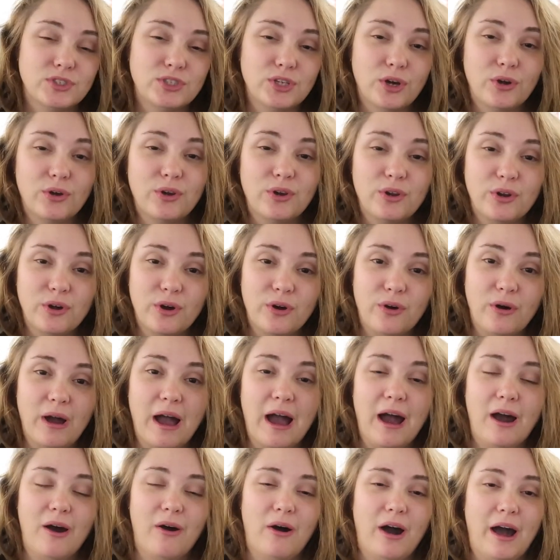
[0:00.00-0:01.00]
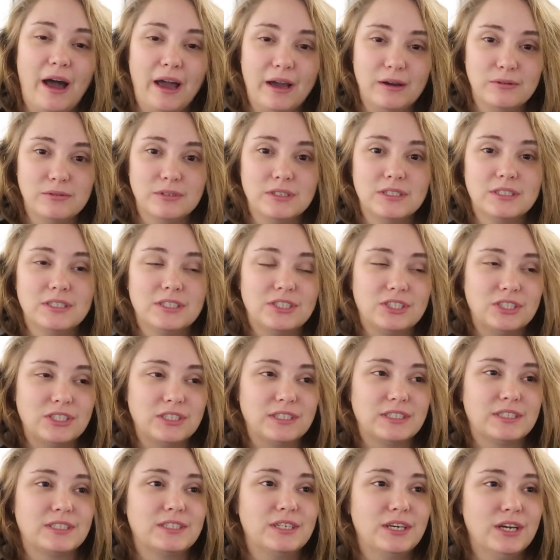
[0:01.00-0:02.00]
So you know how I was
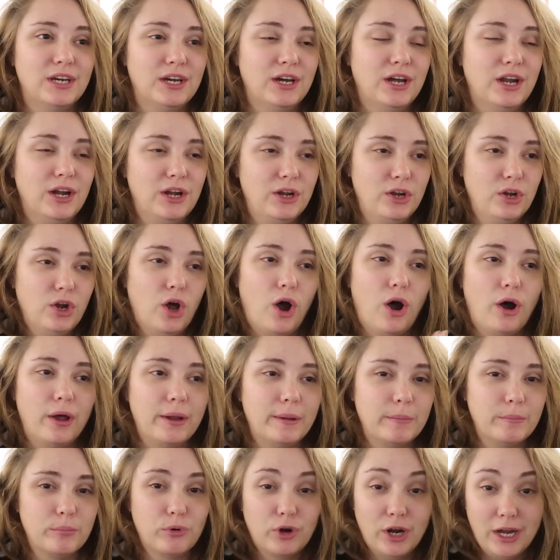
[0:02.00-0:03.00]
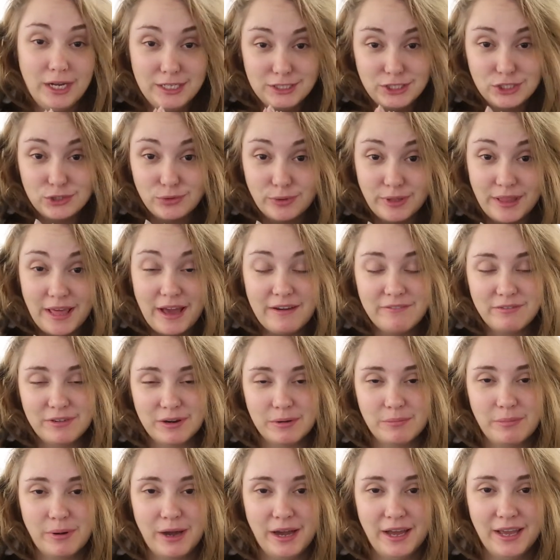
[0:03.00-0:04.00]
just not impressed with
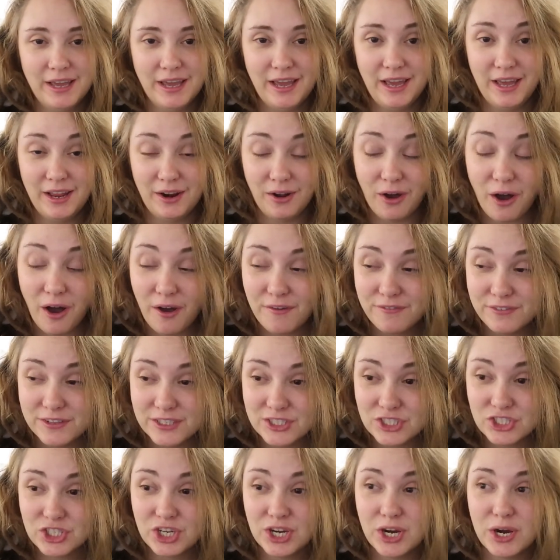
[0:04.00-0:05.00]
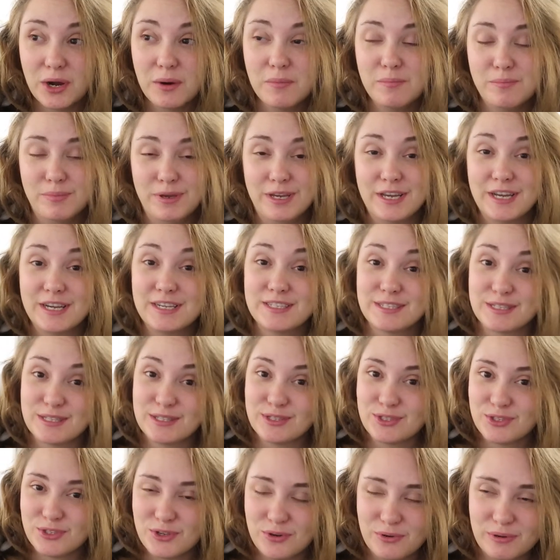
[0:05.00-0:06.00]
having to buy an office chair because
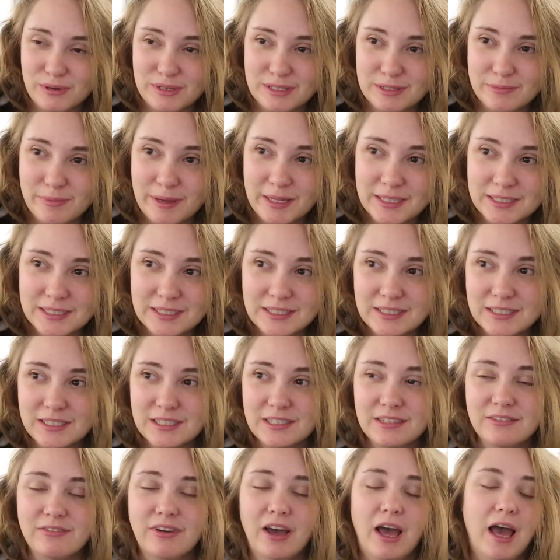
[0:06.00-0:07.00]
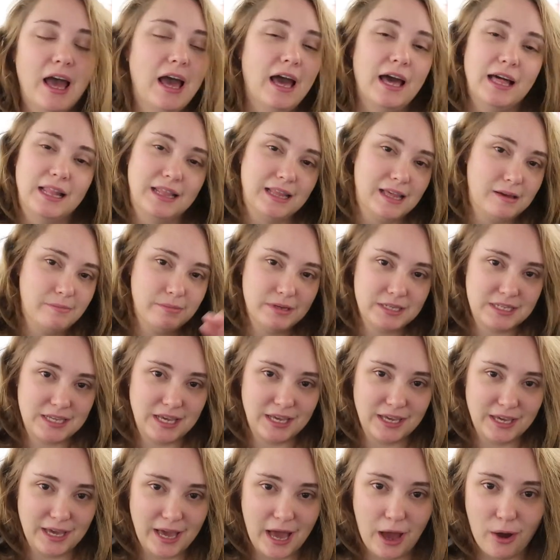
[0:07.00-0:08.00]
it's so expensive. Let me
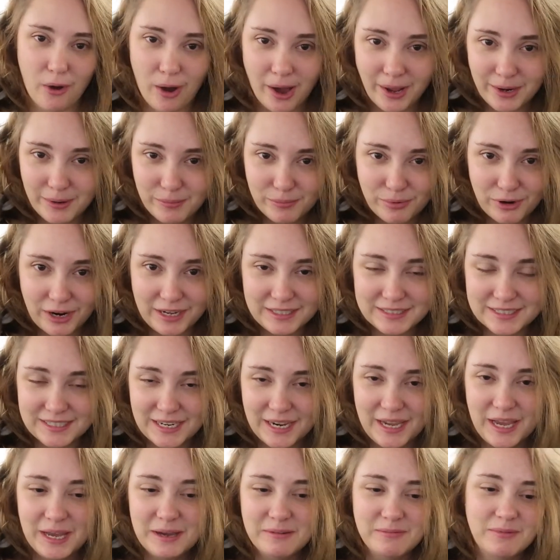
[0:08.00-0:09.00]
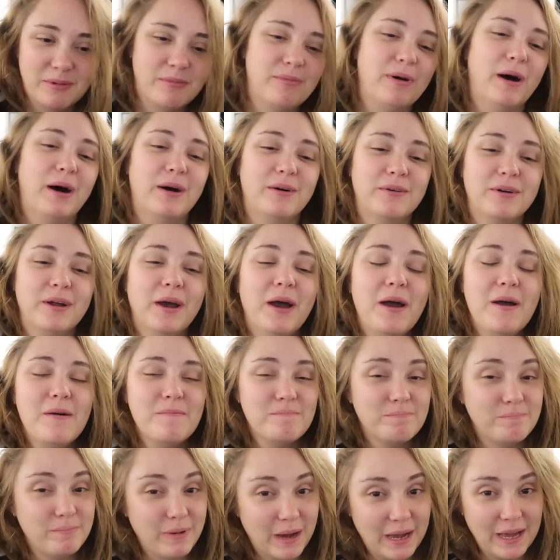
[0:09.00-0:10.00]
tell you how unimpressed I am about
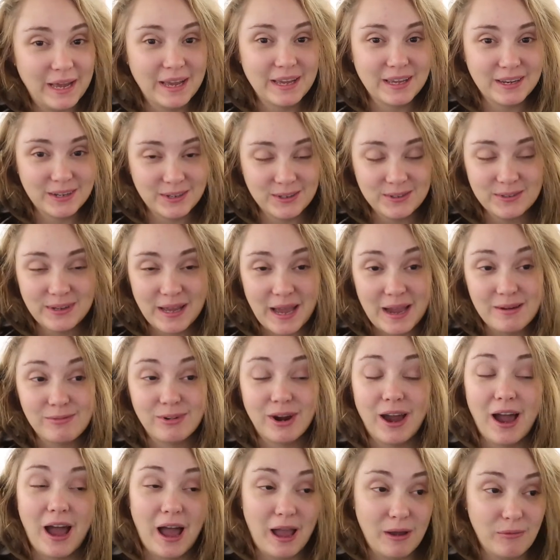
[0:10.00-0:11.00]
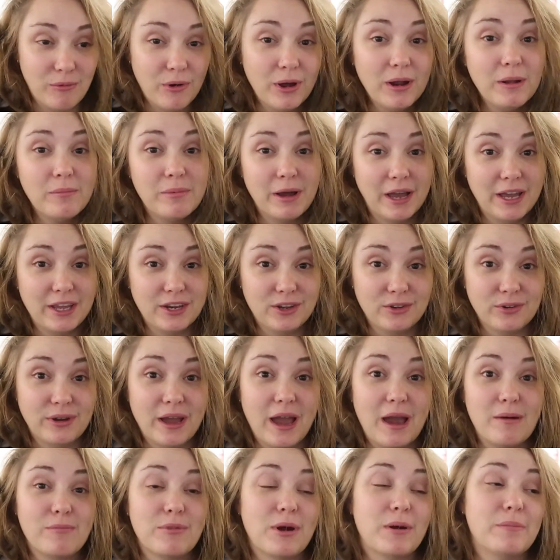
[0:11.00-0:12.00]
buying a new camera. I want to buy a new
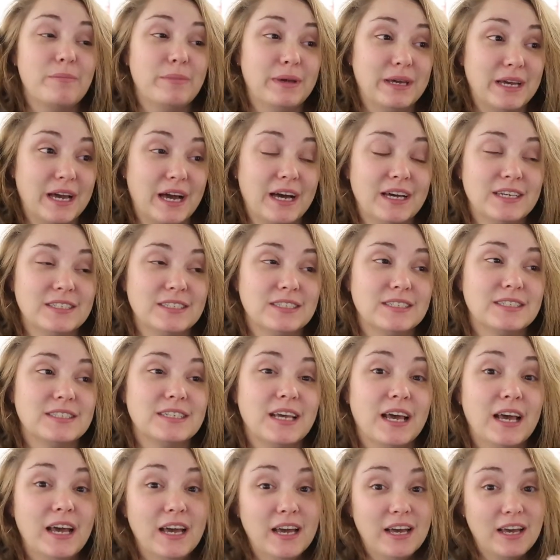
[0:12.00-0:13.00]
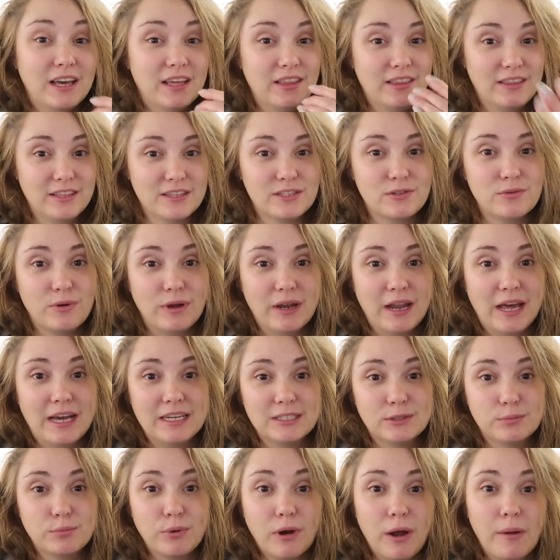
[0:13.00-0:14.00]
camera because this one
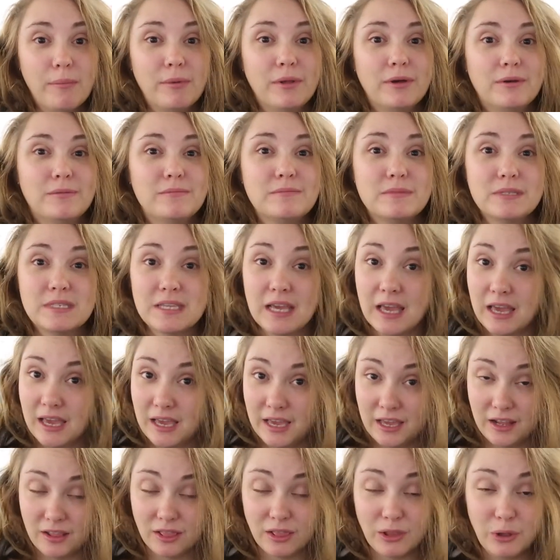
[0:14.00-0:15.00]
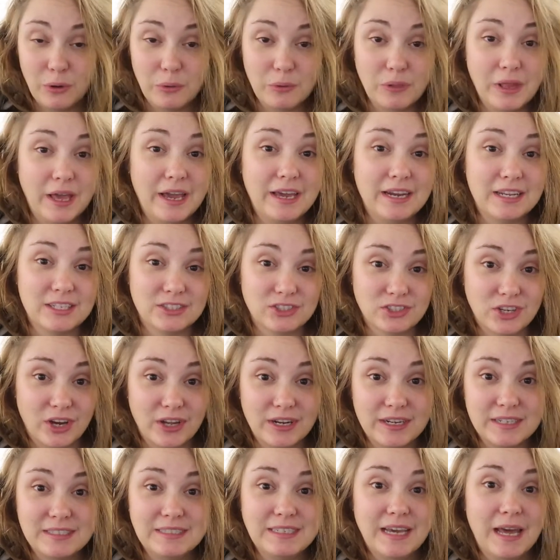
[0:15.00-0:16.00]
has problems. In low light, it's
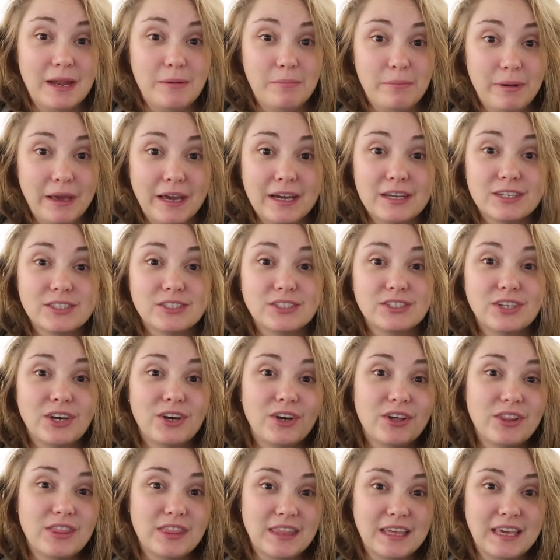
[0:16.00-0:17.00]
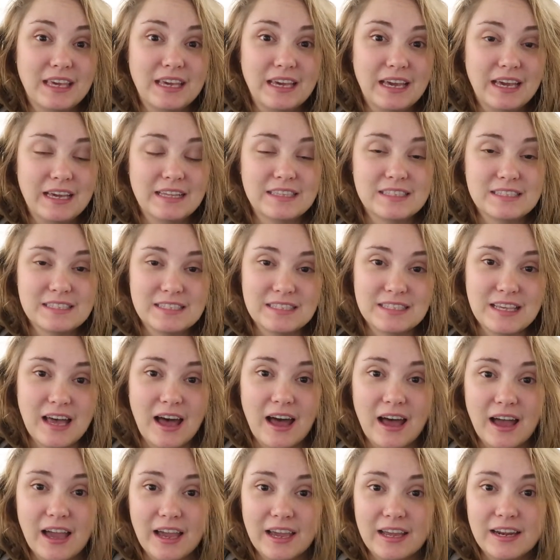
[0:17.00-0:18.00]
got a dead pixel. The
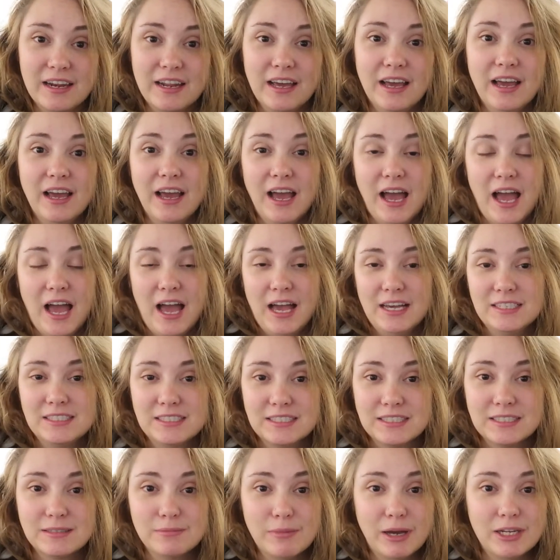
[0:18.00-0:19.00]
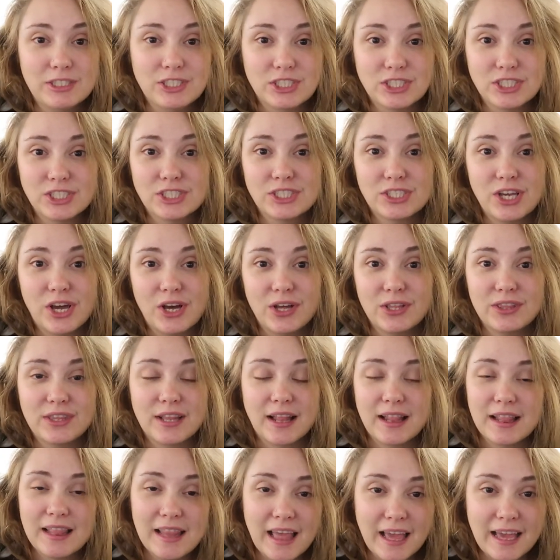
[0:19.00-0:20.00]
inside has smudges on
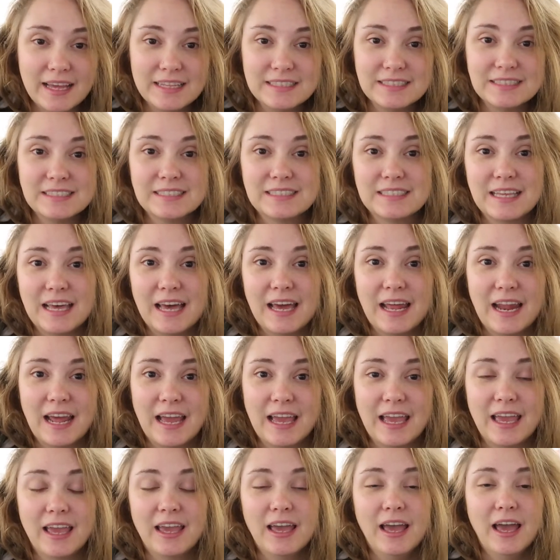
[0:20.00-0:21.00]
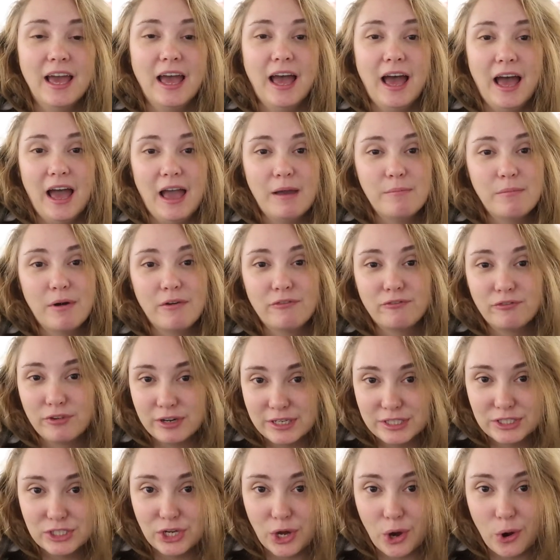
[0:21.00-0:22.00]
the lens that I, I'm
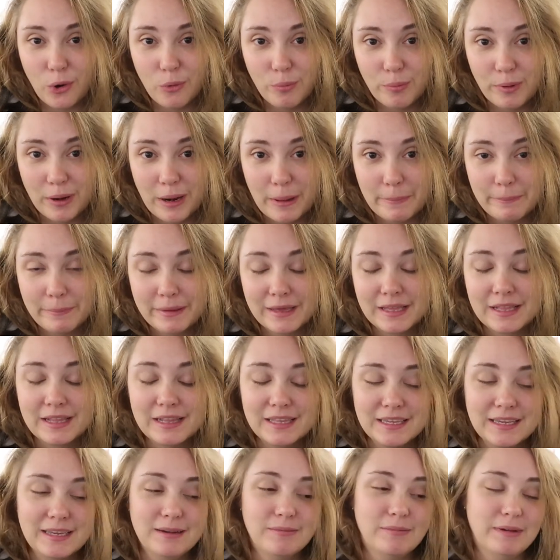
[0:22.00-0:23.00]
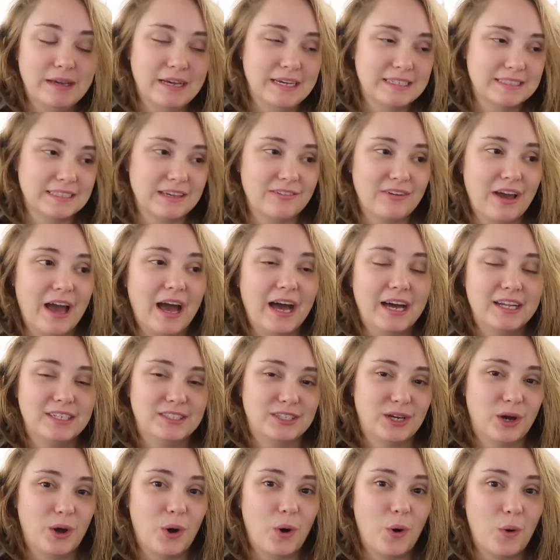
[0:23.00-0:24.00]
afraid to open up and clean because I've
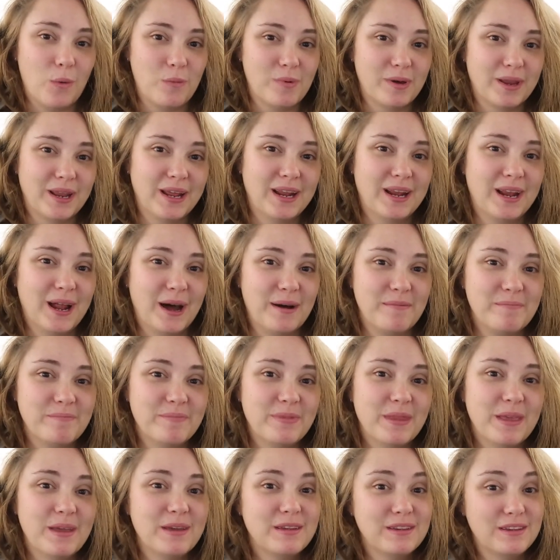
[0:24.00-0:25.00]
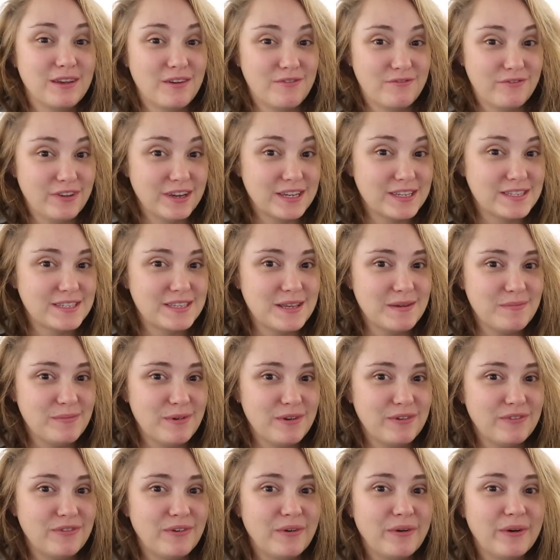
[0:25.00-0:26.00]
had to open it up to fix it
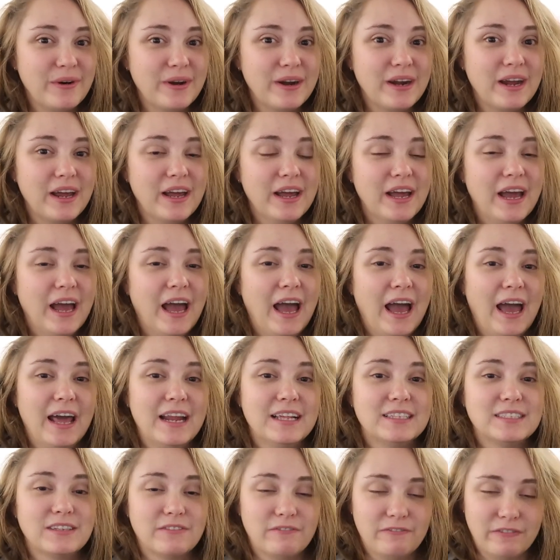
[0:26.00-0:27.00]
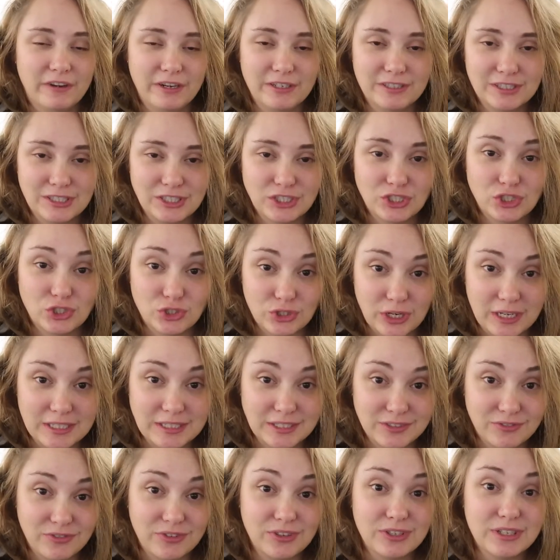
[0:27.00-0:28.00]
before, and it's a very
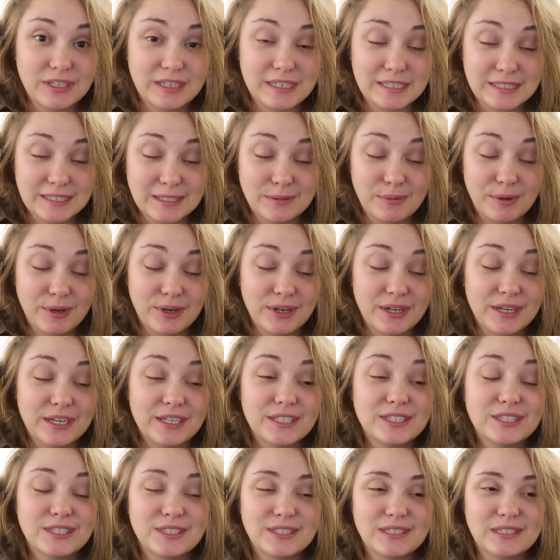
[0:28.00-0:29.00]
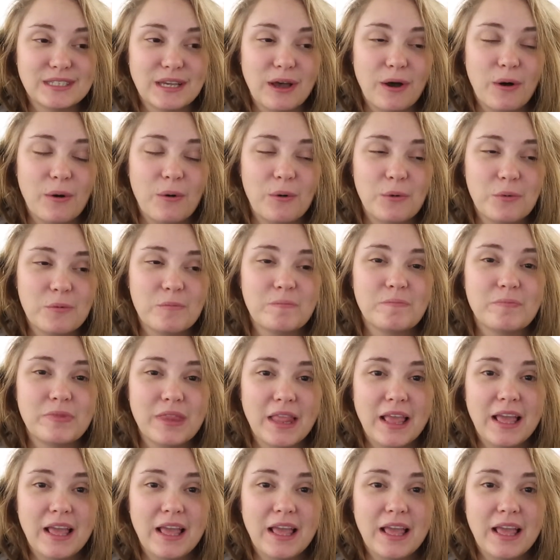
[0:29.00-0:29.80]
stressful experience. So